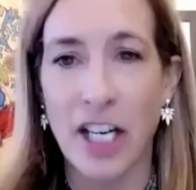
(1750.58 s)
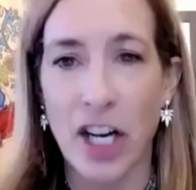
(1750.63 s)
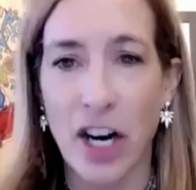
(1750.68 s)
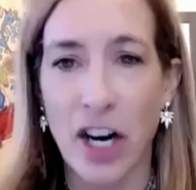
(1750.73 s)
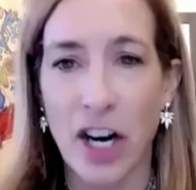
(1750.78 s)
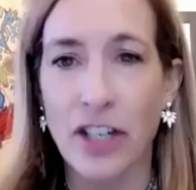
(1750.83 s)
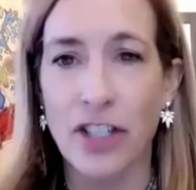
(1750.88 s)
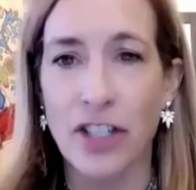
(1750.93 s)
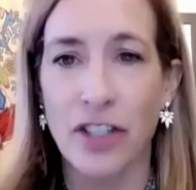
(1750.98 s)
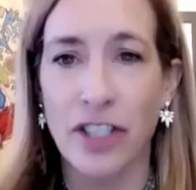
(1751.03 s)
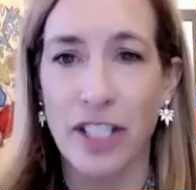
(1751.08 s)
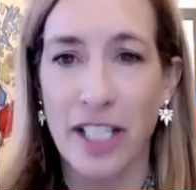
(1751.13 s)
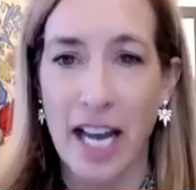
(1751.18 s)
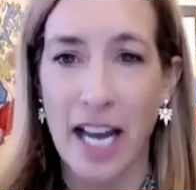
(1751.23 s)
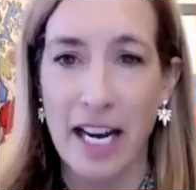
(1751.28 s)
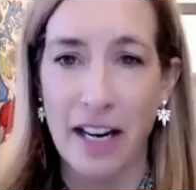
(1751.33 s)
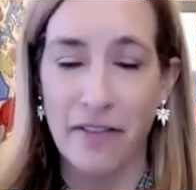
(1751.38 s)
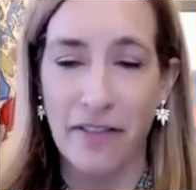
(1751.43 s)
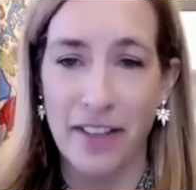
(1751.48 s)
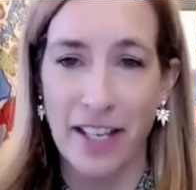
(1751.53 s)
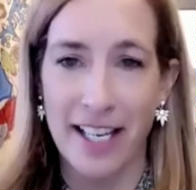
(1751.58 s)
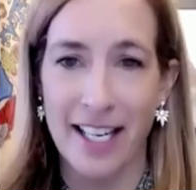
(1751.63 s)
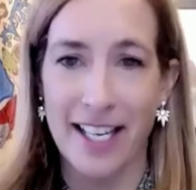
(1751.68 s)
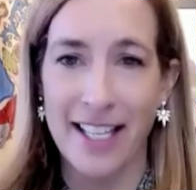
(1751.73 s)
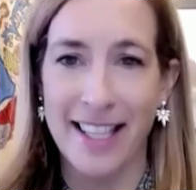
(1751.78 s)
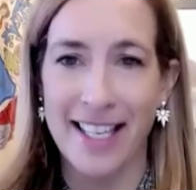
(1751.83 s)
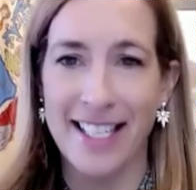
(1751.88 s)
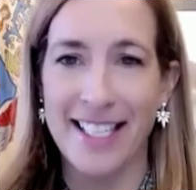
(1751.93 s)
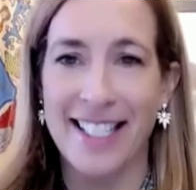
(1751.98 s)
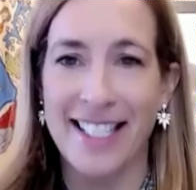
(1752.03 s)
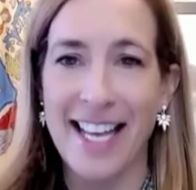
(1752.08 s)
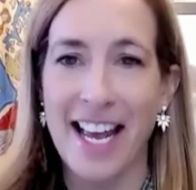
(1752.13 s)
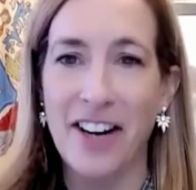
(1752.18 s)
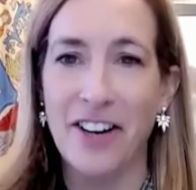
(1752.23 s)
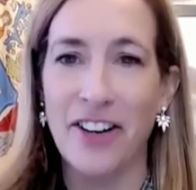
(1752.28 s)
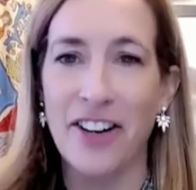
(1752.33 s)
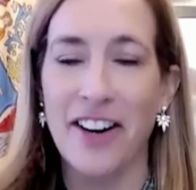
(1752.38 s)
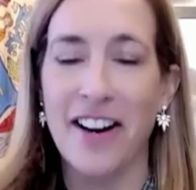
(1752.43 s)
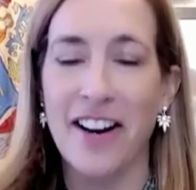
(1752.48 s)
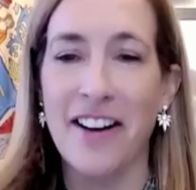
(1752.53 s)
Arsenal is kind of the
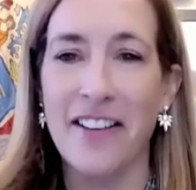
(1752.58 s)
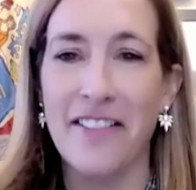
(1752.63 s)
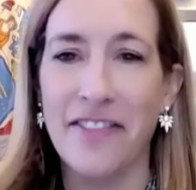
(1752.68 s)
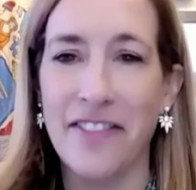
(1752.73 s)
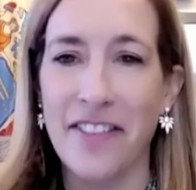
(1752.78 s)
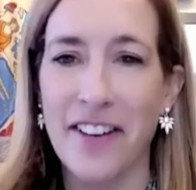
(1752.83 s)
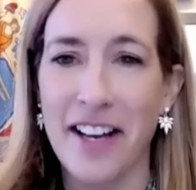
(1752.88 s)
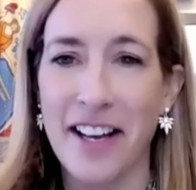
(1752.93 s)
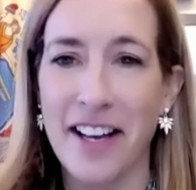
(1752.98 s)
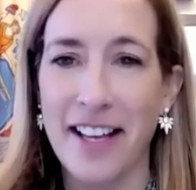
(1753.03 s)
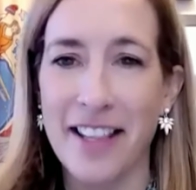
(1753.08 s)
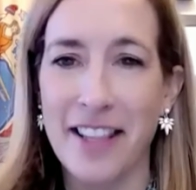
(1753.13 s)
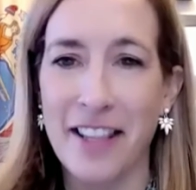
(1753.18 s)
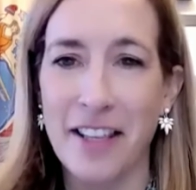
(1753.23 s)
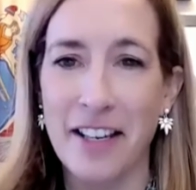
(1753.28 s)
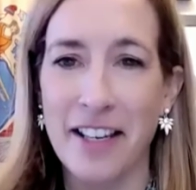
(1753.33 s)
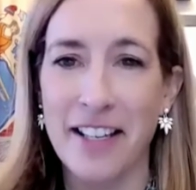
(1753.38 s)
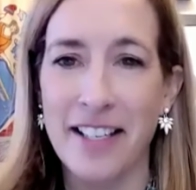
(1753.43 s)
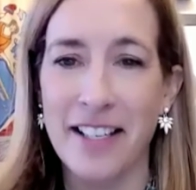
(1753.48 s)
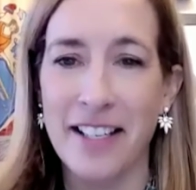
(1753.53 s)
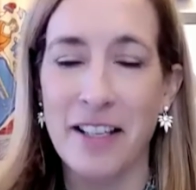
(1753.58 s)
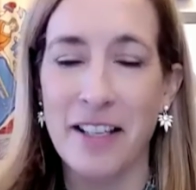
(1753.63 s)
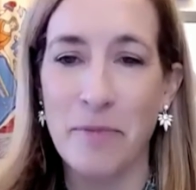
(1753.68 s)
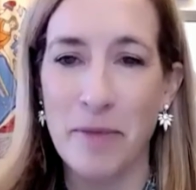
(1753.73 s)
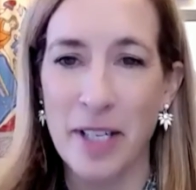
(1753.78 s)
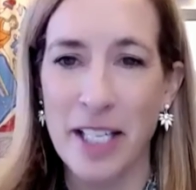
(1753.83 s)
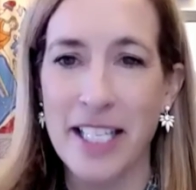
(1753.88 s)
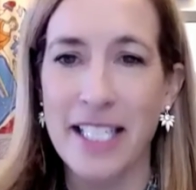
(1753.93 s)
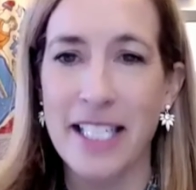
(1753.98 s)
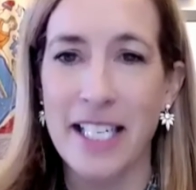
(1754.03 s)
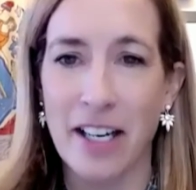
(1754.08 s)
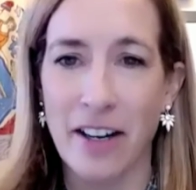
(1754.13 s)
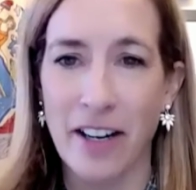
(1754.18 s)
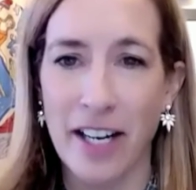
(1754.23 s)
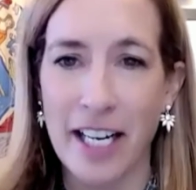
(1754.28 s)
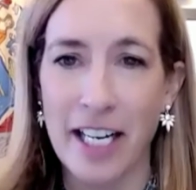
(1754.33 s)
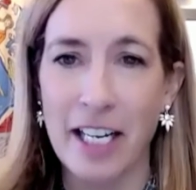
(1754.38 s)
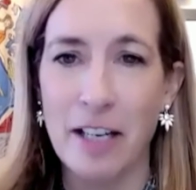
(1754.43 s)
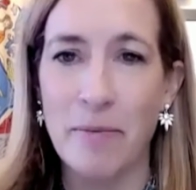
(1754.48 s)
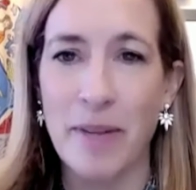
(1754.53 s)
center of the
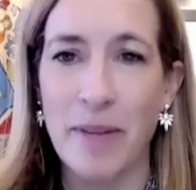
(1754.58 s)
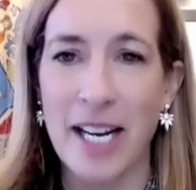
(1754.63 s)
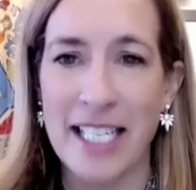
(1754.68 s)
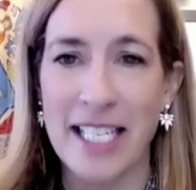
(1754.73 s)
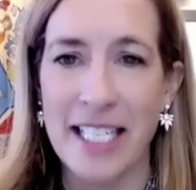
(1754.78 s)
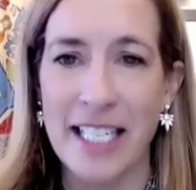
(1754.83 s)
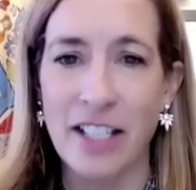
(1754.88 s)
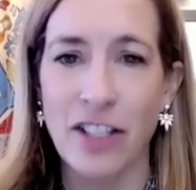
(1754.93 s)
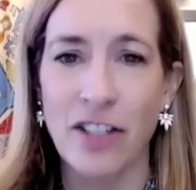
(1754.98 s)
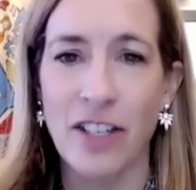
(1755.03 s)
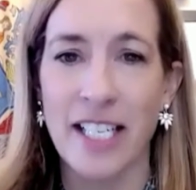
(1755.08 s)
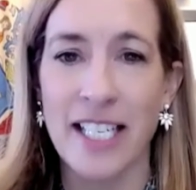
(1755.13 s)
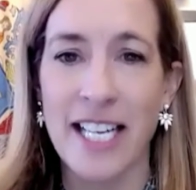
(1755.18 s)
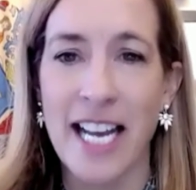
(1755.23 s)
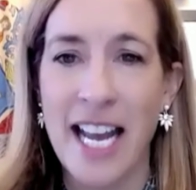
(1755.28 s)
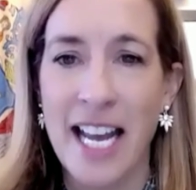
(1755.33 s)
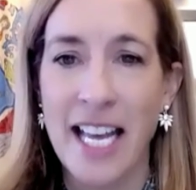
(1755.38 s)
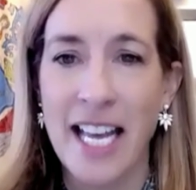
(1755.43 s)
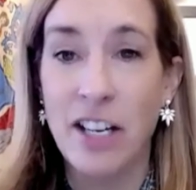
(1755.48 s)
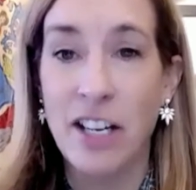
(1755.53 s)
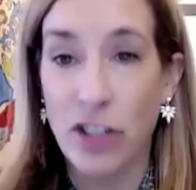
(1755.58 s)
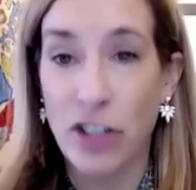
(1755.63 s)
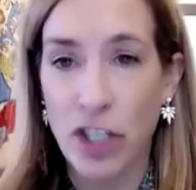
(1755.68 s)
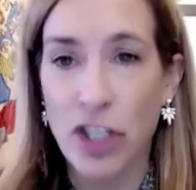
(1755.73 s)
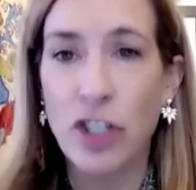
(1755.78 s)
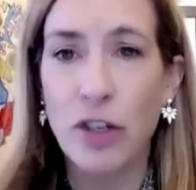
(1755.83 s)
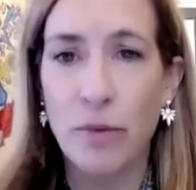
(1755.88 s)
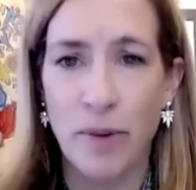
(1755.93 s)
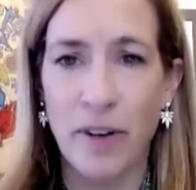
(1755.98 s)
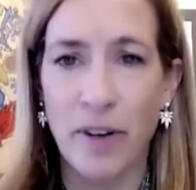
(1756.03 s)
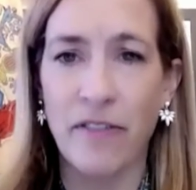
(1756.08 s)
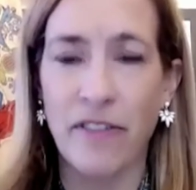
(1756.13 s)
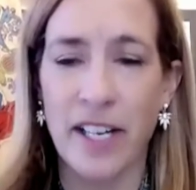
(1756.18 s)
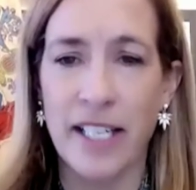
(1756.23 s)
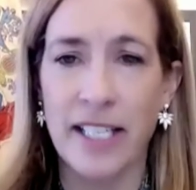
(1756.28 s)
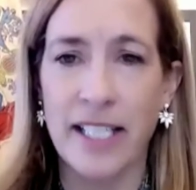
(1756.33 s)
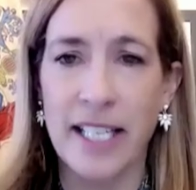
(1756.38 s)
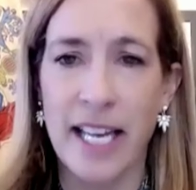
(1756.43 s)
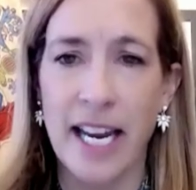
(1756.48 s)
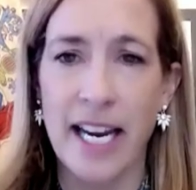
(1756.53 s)
military in my district. There's a
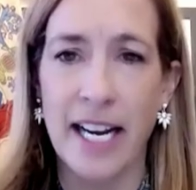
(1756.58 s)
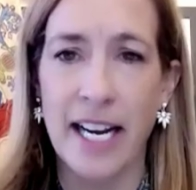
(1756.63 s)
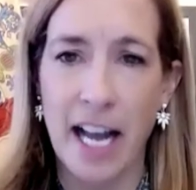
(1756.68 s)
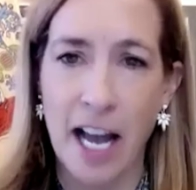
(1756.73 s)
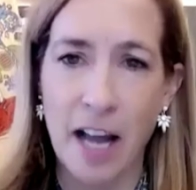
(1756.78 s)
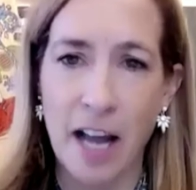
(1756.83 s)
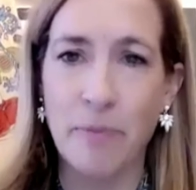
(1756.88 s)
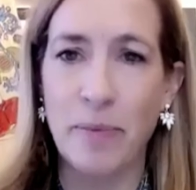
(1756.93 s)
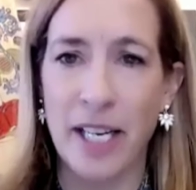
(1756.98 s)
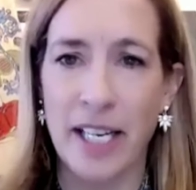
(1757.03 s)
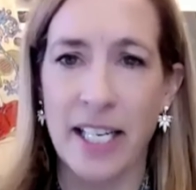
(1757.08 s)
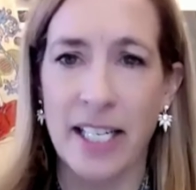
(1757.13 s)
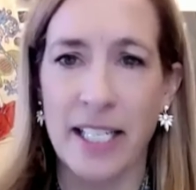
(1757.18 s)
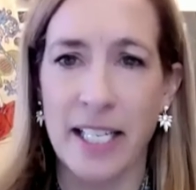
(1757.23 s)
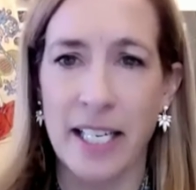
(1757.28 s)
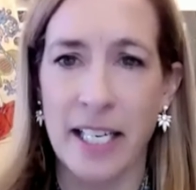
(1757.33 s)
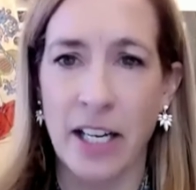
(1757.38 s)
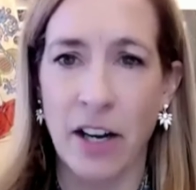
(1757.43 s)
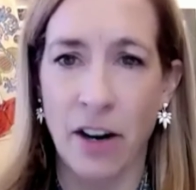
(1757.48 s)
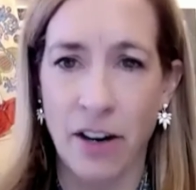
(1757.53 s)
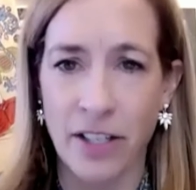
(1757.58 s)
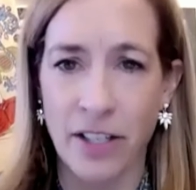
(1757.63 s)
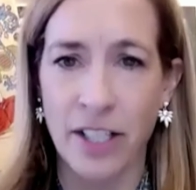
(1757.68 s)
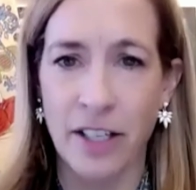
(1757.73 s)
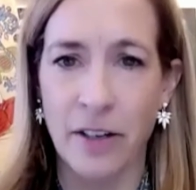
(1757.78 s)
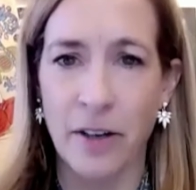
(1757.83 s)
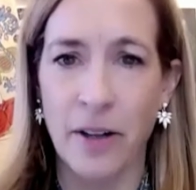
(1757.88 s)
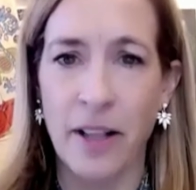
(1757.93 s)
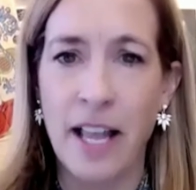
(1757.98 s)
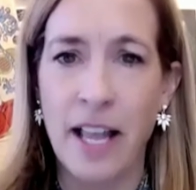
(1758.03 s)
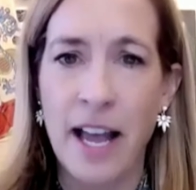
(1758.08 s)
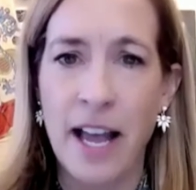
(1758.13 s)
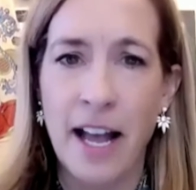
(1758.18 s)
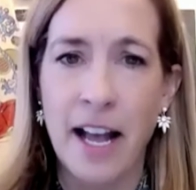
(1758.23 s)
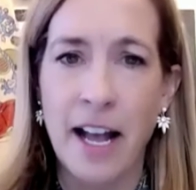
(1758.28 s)
Superfund site on Picatinny Arsenal.